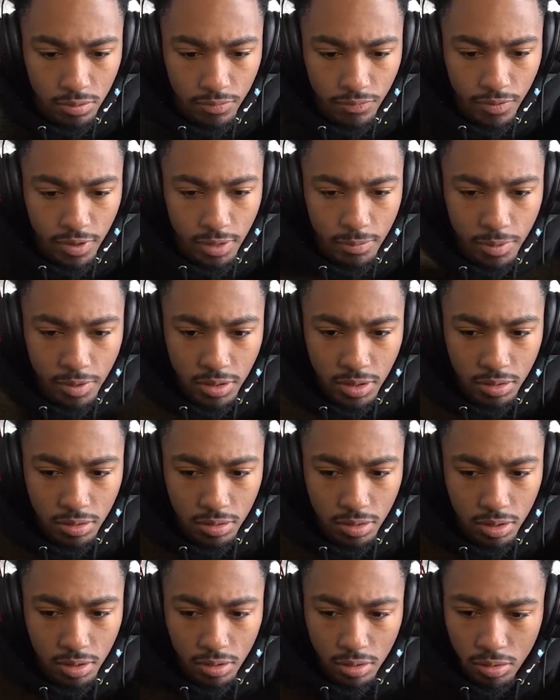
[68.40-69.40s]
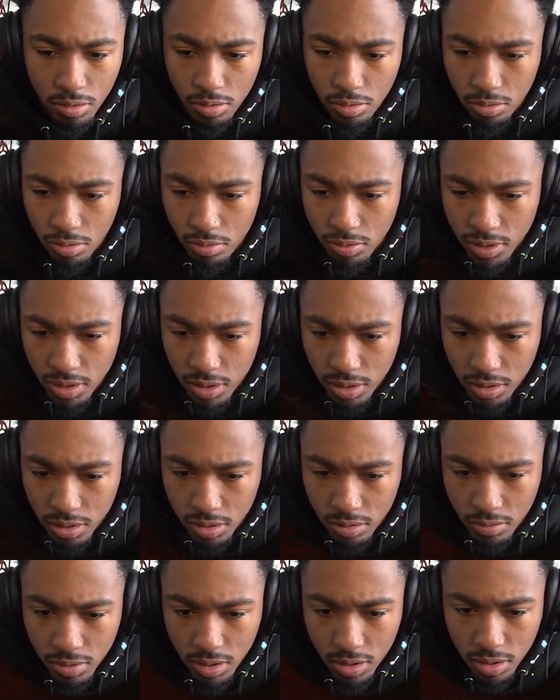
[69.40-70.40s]
I'm about to, oh, what's this?
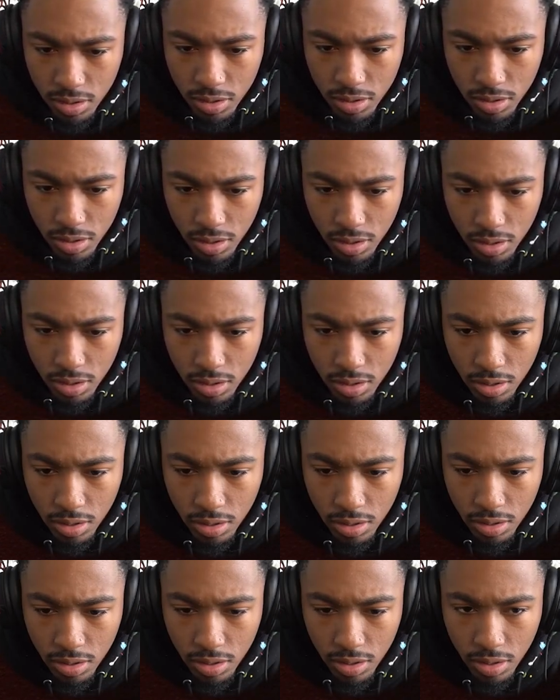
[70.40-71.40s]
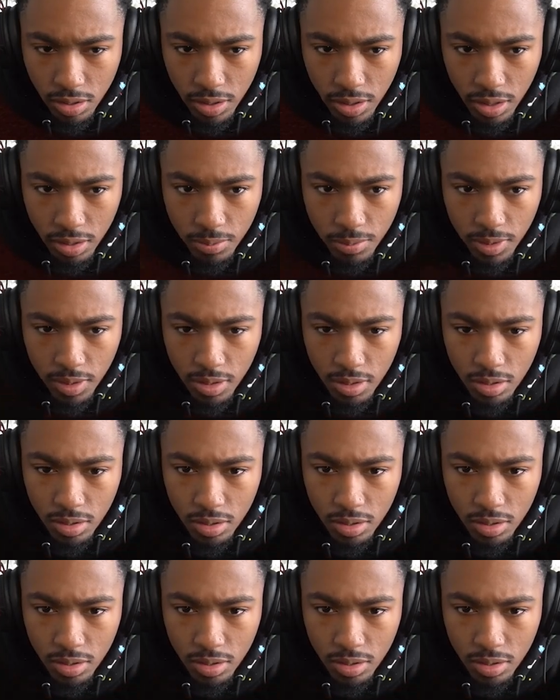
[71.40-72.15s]
What's this? A, B.